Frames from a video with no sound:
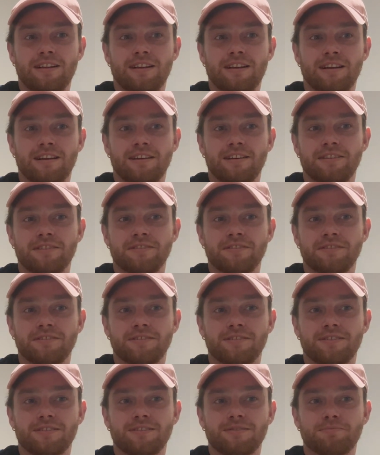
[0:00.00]

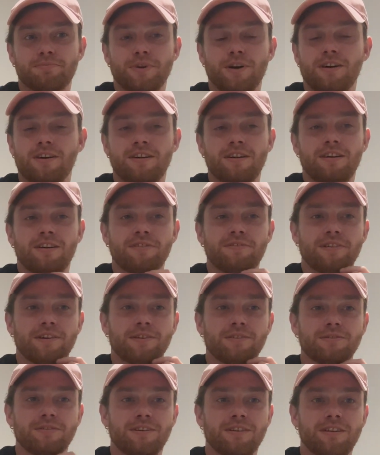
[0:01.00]
But
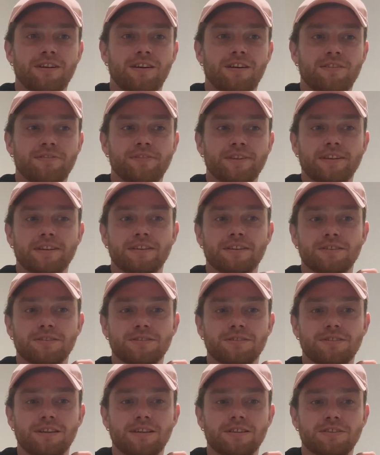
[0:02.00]
I think it
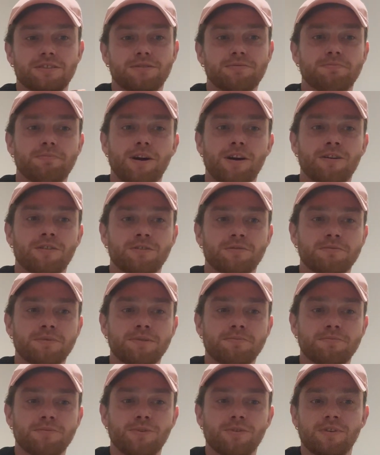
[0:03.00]
spiraled me
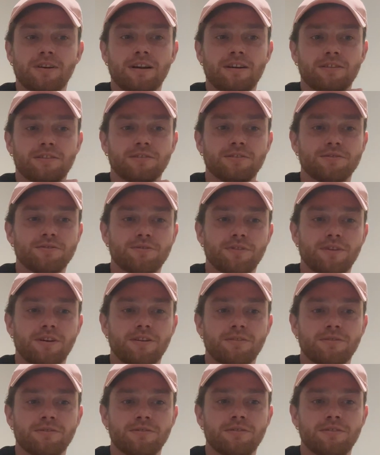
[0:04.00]
more out of
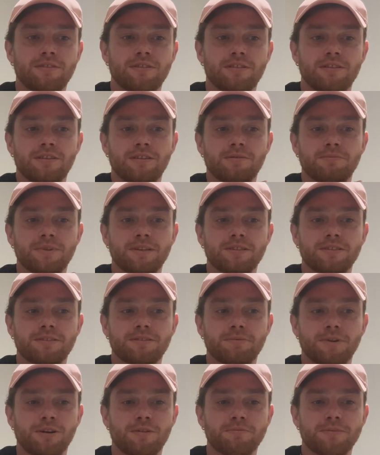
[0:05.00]
control, and it
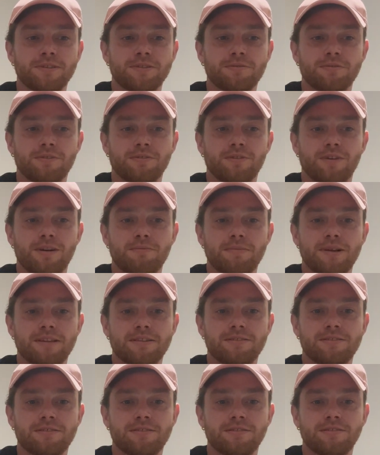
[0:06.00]
spiraled me into a right
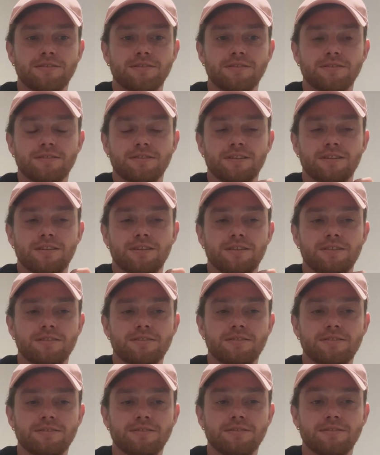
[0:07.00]
mess.
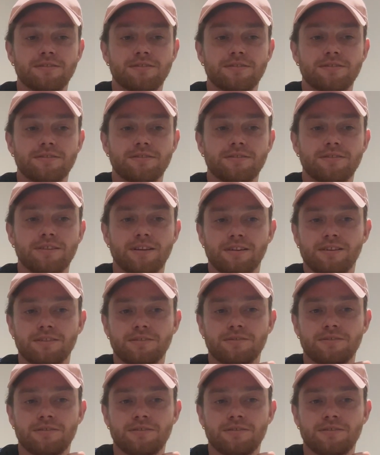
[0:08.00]
And yeah, I